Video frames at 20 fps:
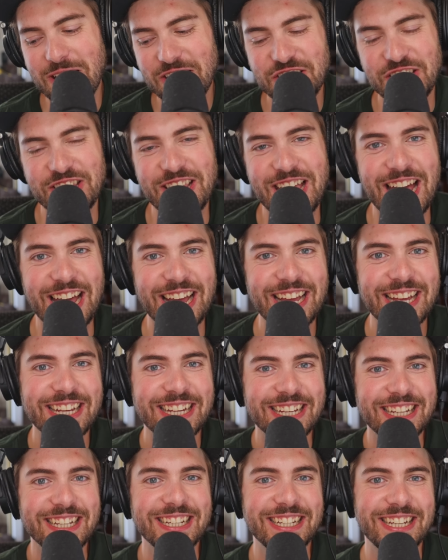mentioned that.
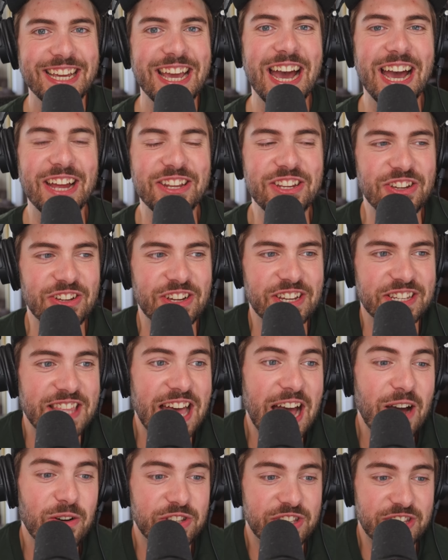Yeah, dude, because
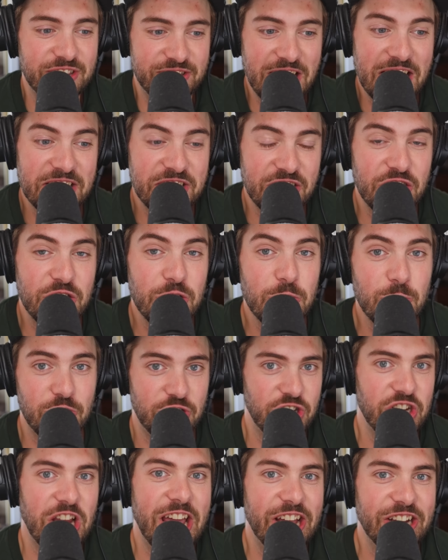that's a
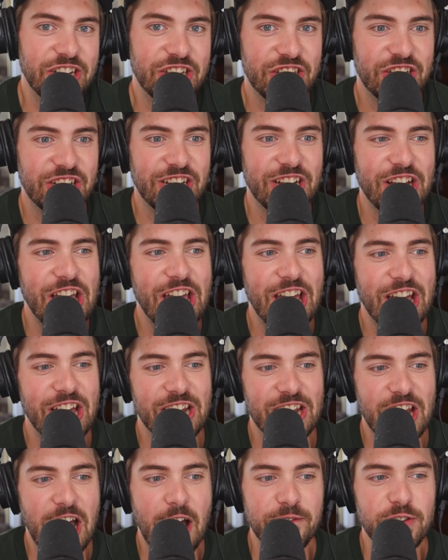huge change. Yeah.
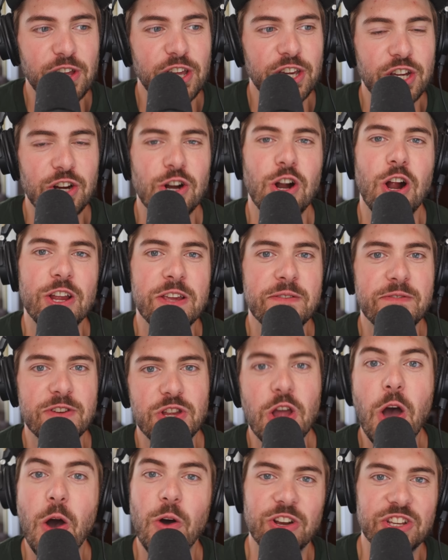And I feel like you're
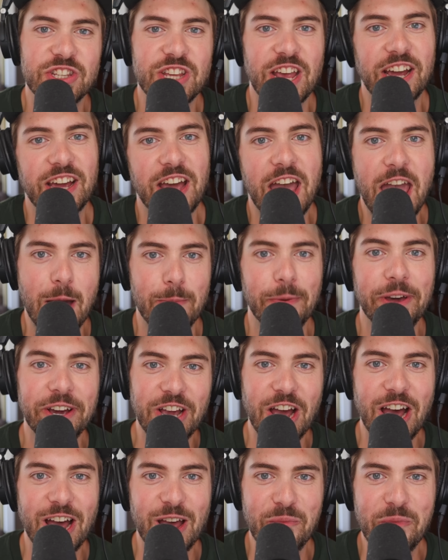even known as like a hammock
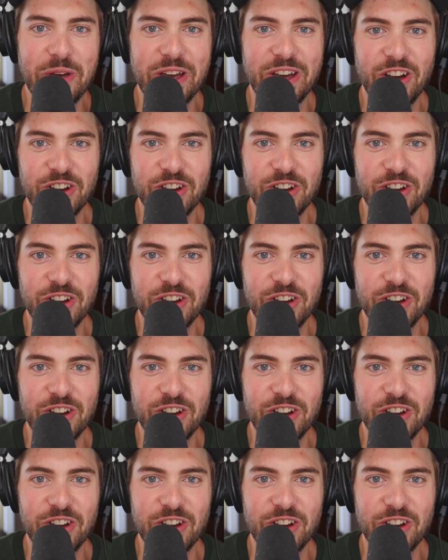guy a bit